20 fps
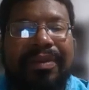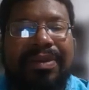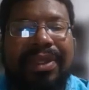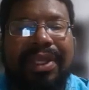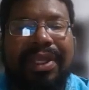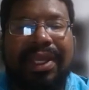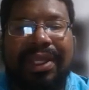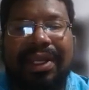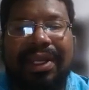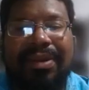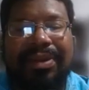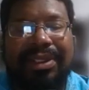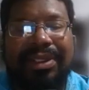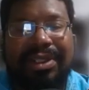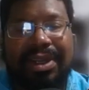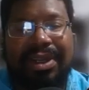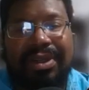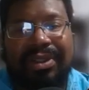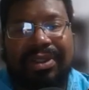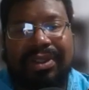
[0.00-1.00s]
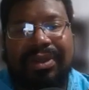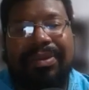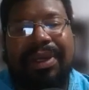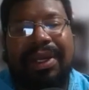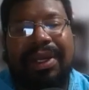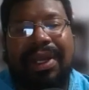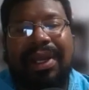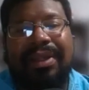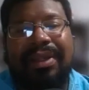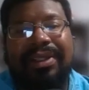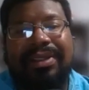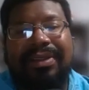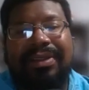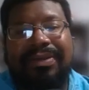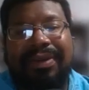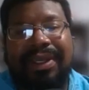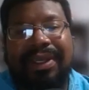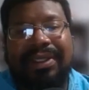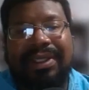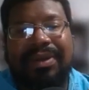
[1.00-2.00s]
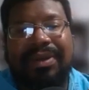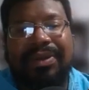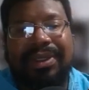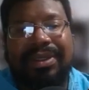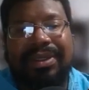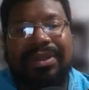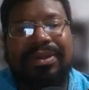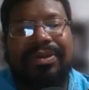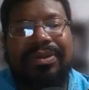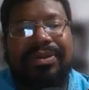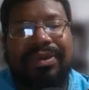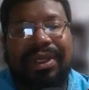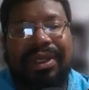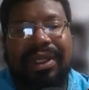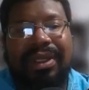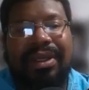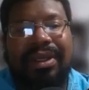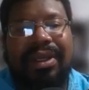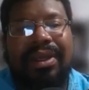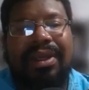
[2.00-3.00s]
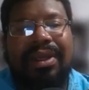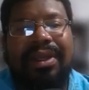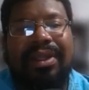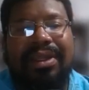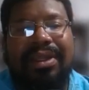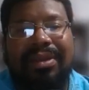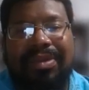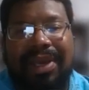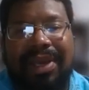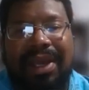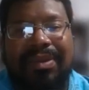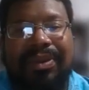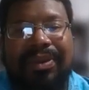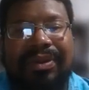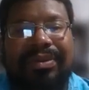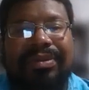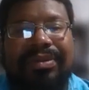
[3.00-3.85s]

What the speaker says: And then I'm going to talk to you about how this affects how we should read the Bible.